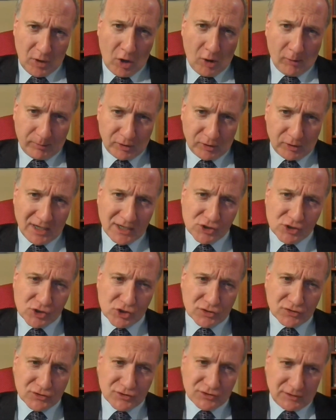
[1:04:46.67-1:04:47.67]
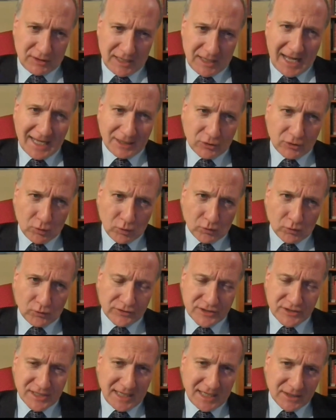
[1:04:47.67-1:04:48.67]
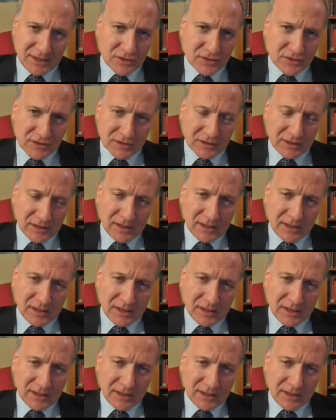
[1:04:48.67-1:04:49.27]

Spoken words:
operations, landlord and tenant.